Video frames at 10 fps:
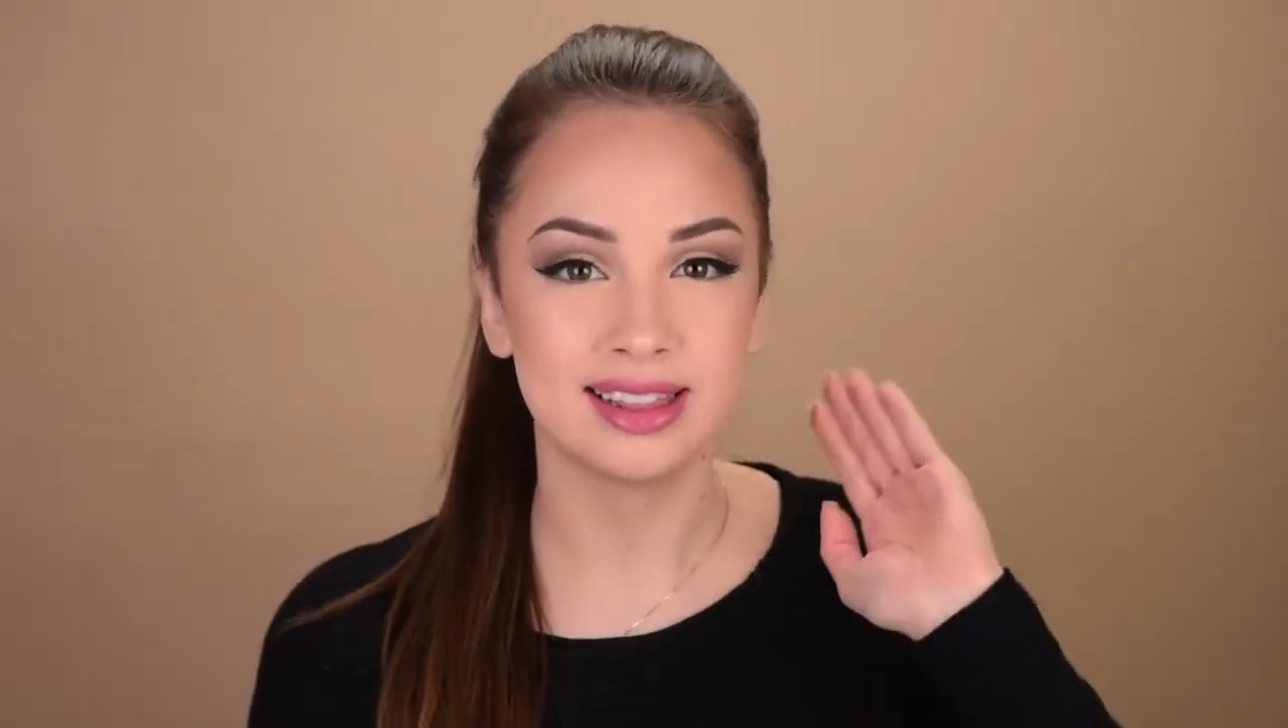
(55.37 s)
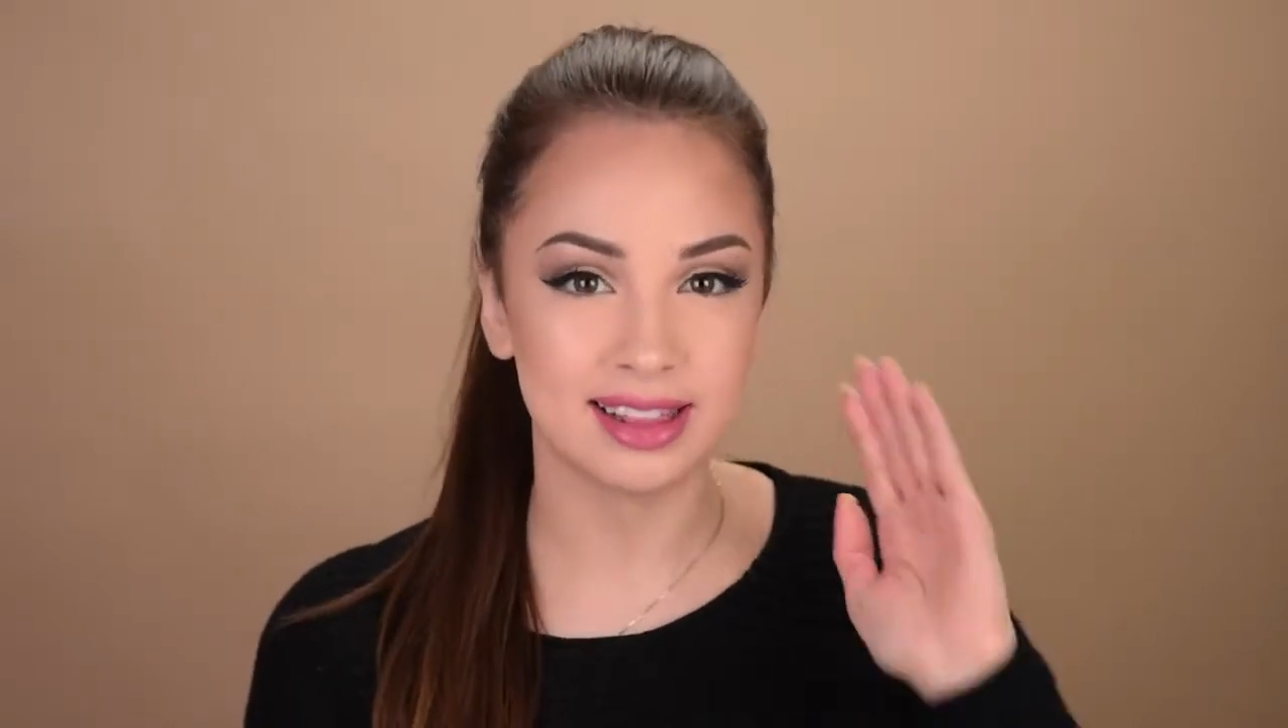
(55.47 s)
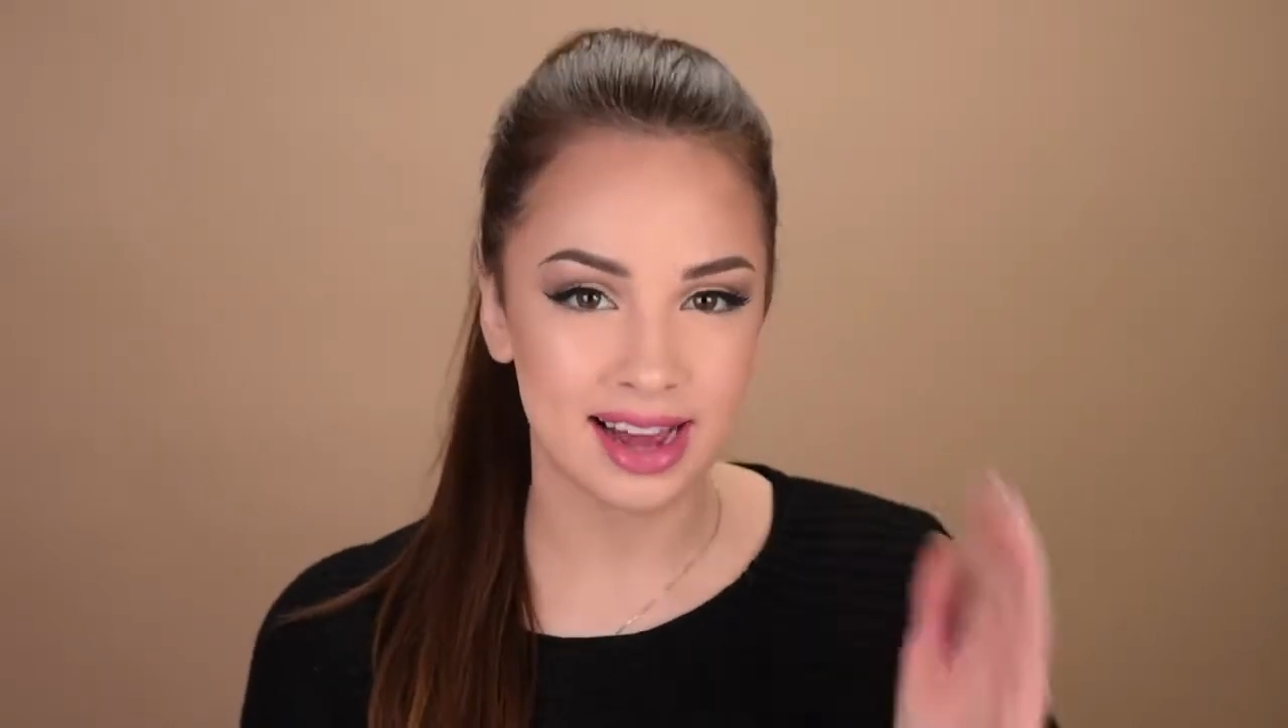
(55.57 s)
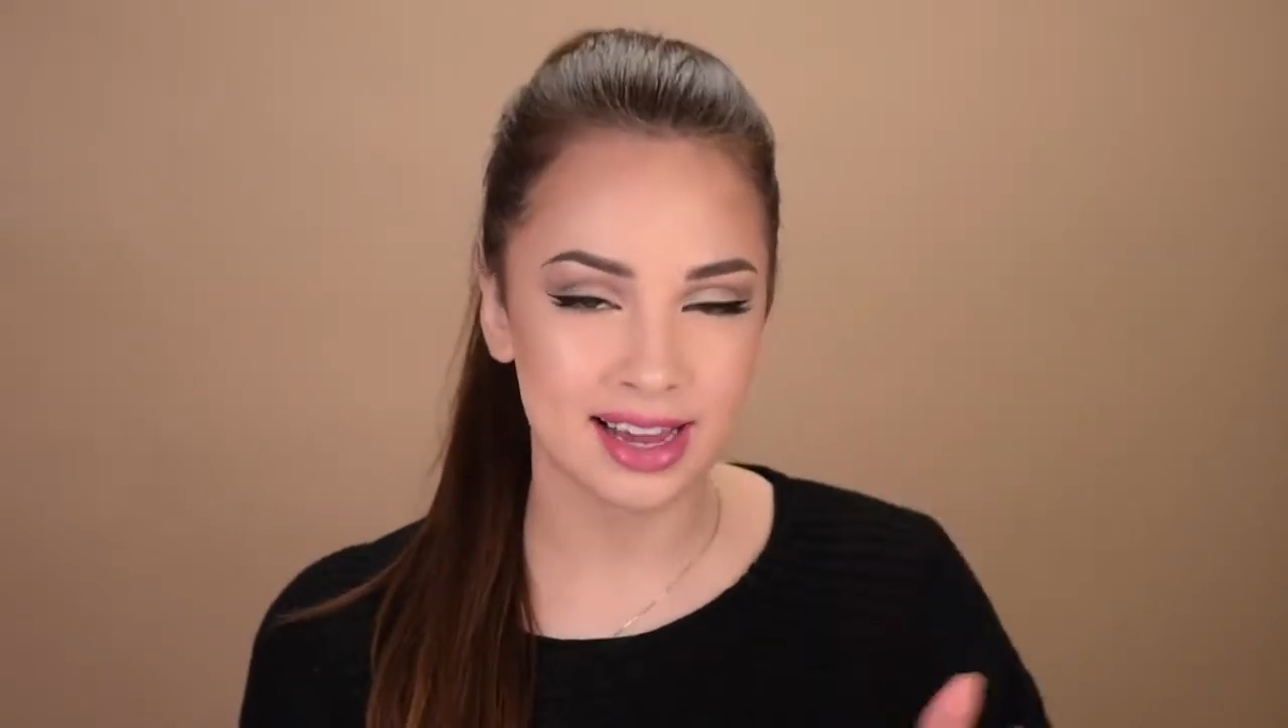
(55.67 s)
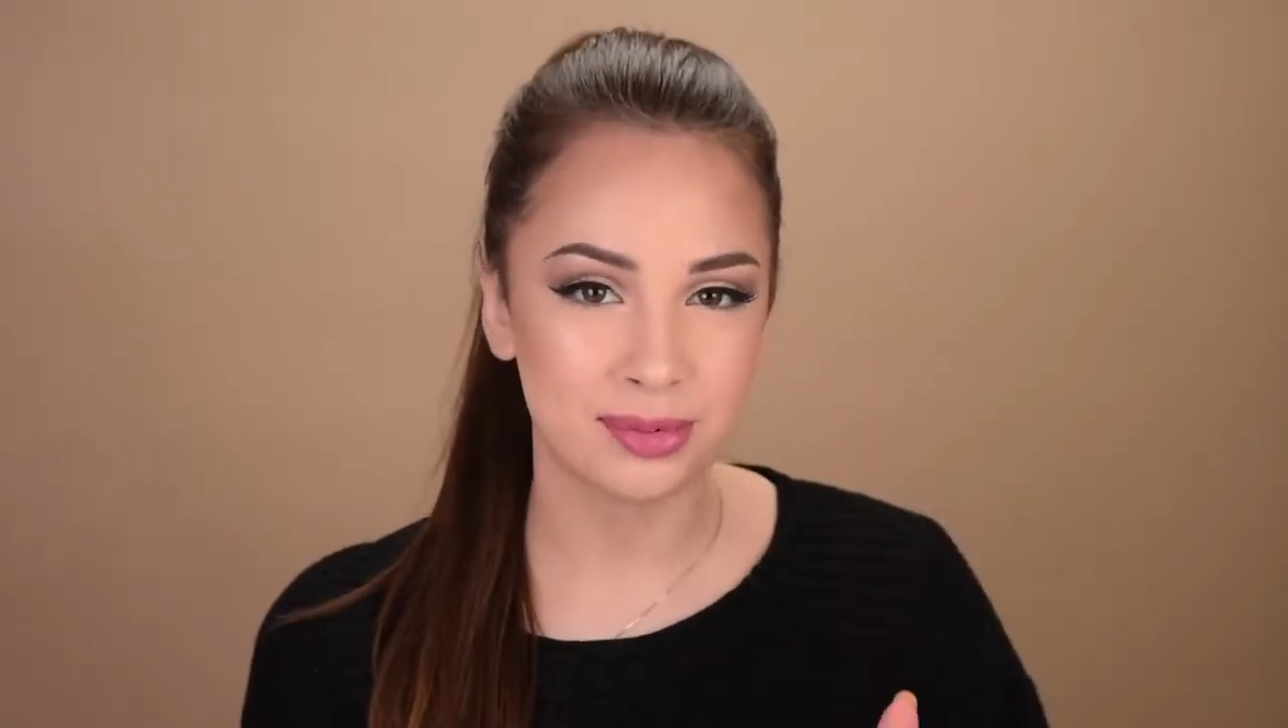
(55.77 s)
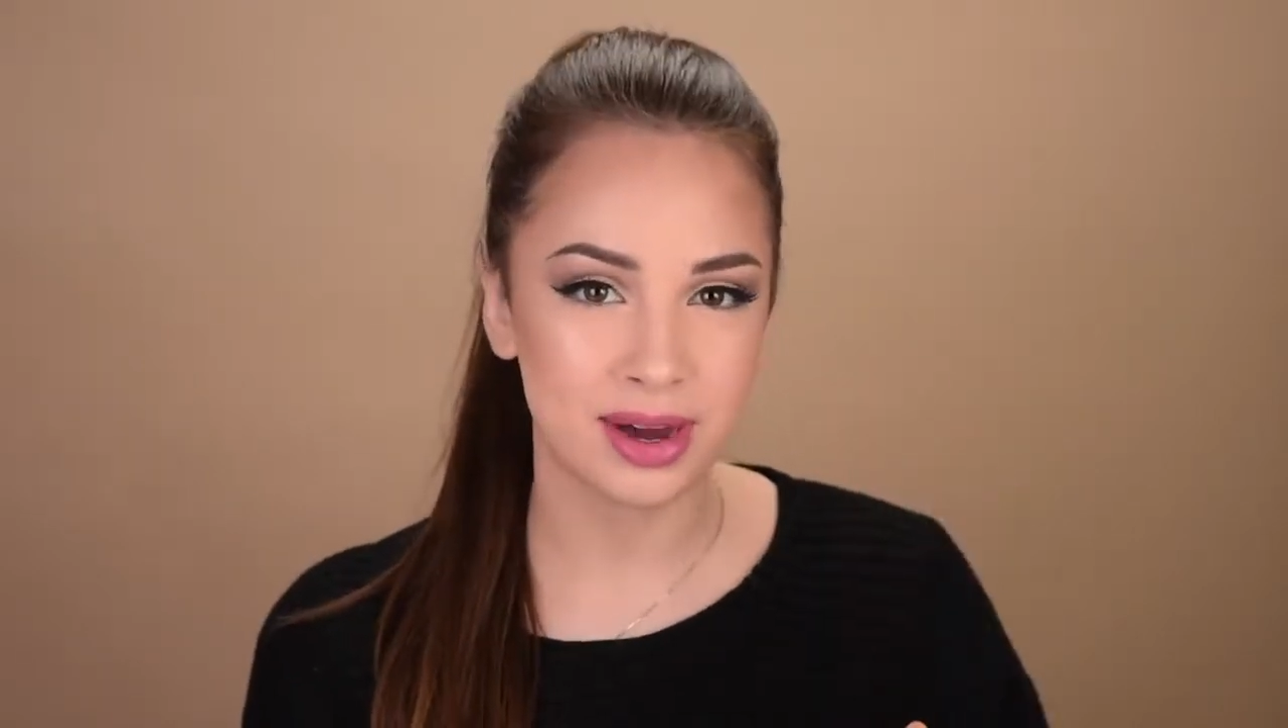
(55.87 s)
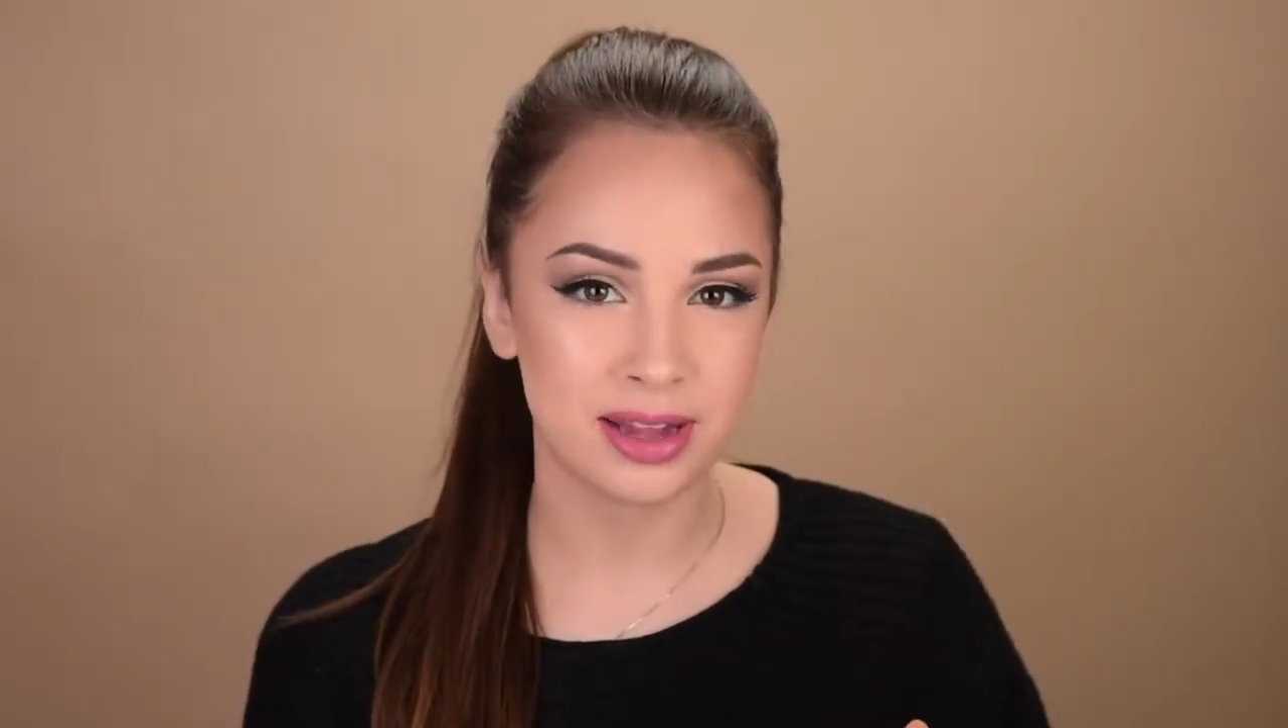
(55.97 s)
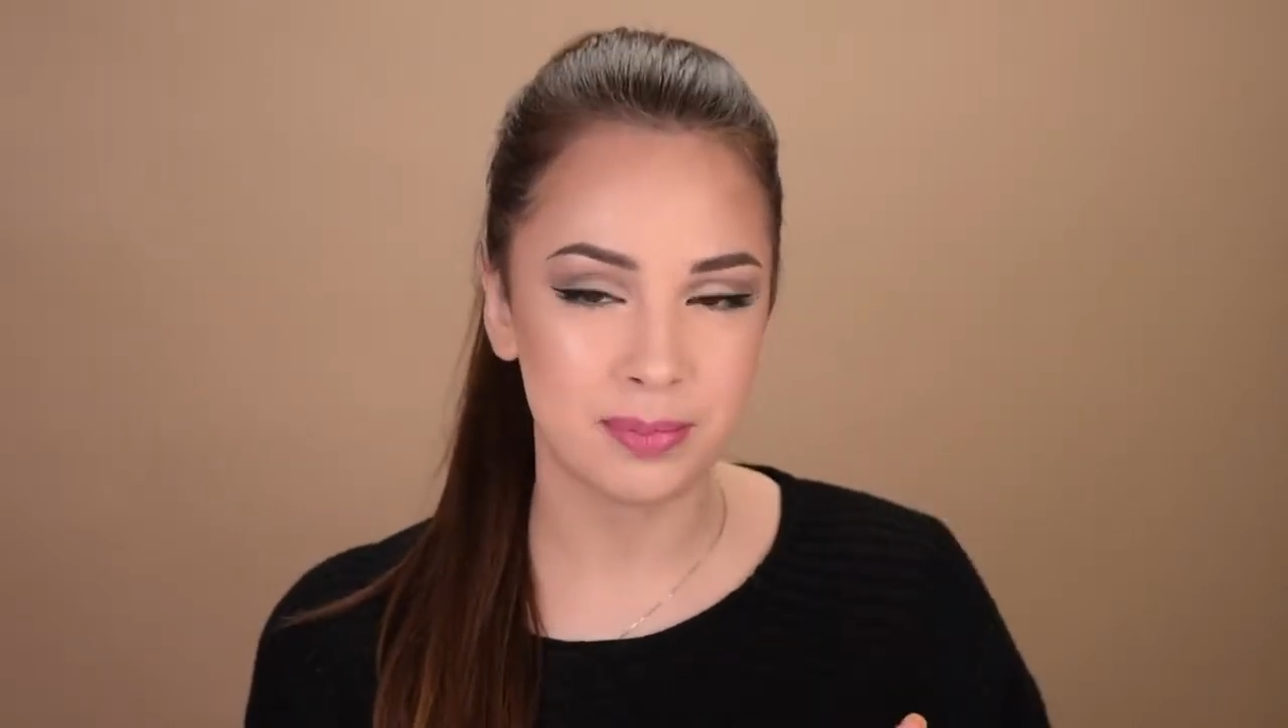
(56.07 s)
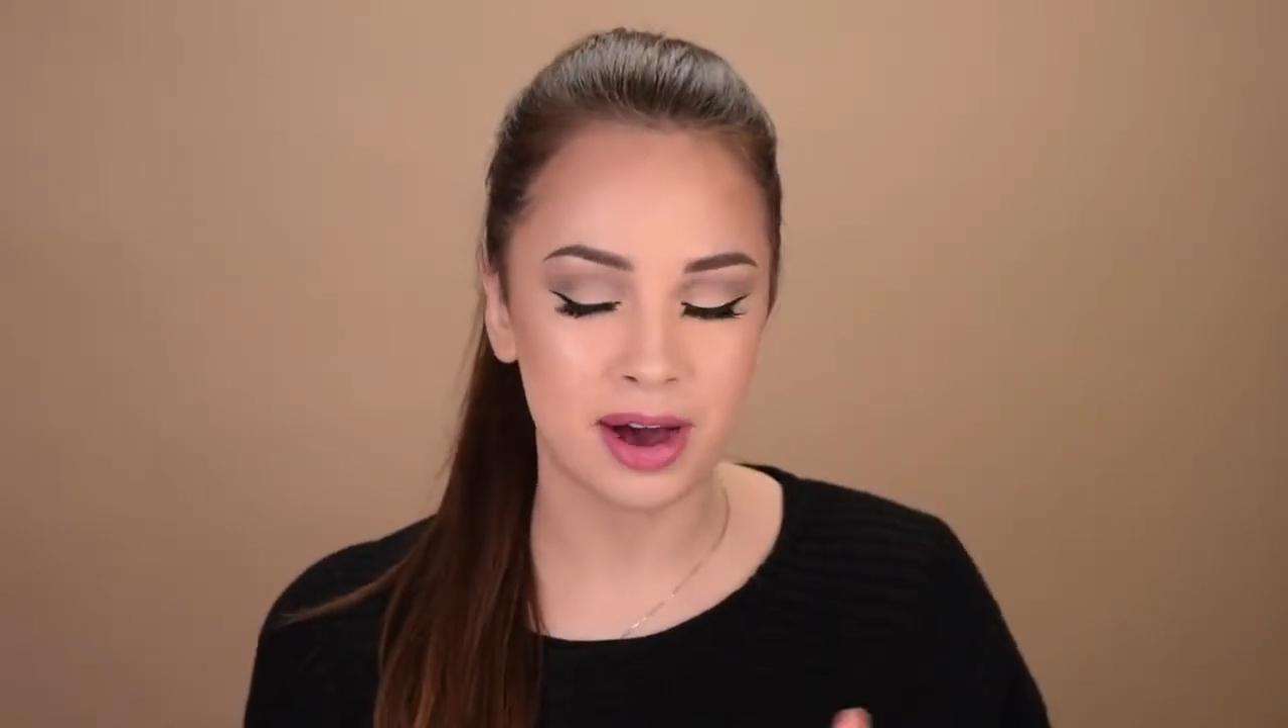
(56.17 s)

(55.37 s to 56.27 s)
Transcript: lightweight